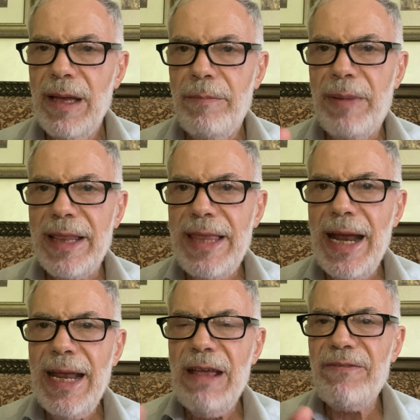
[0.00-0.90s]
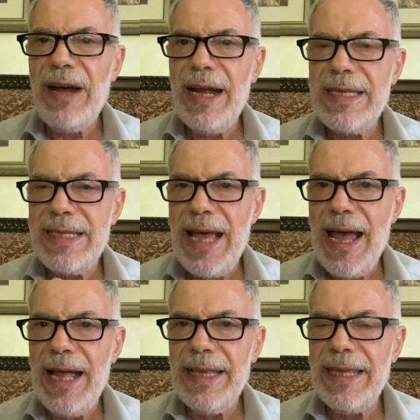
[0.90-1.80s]
But then he finds
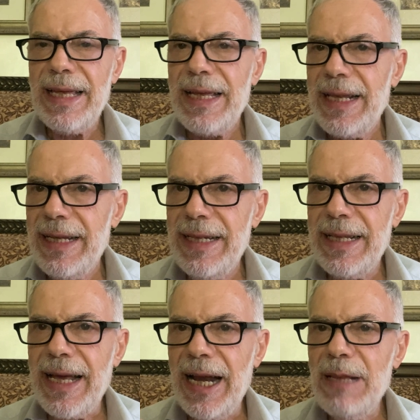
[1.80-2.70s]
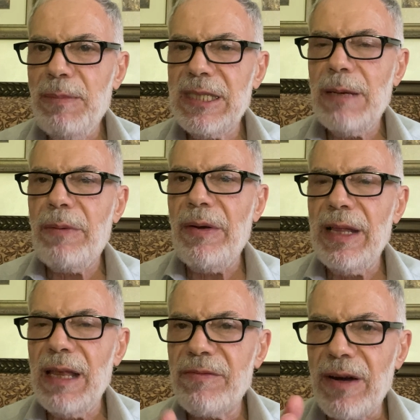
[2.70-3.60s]
that cannot be
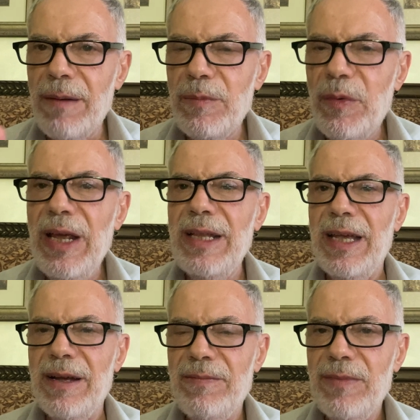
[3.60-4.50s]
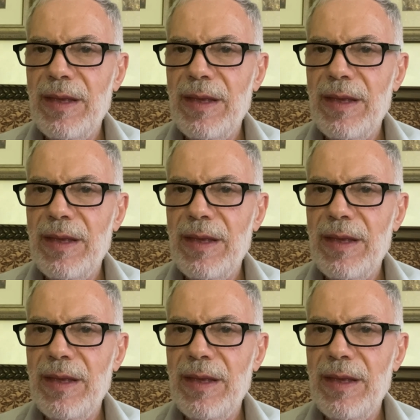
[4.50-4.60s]
separated from reading.